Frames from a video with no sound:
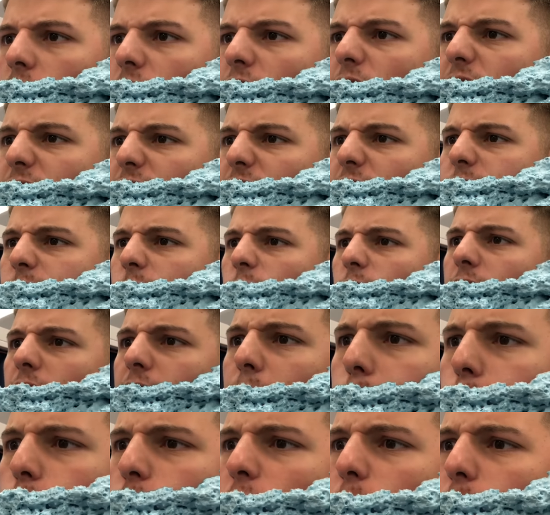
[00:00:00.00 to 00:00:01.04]
Yeah, it does look like
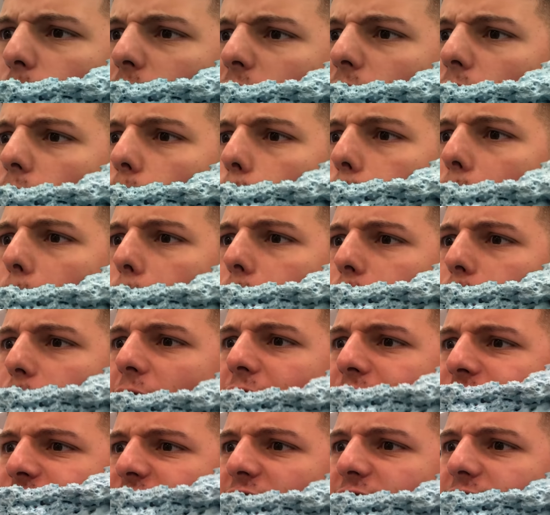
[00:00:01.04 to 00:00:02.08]
I'm drowning in a bubble
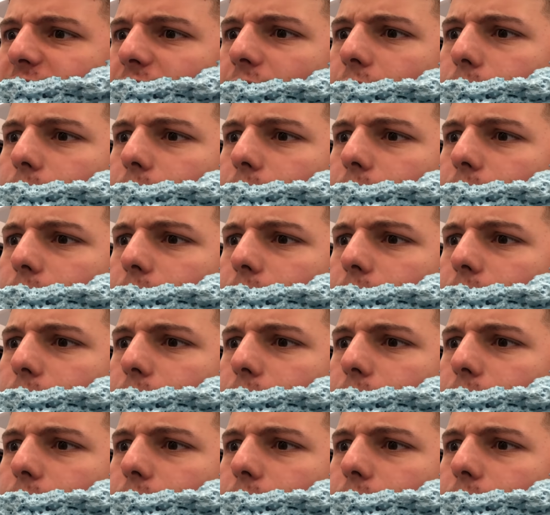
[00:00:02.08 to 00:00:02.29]
bath, doesn't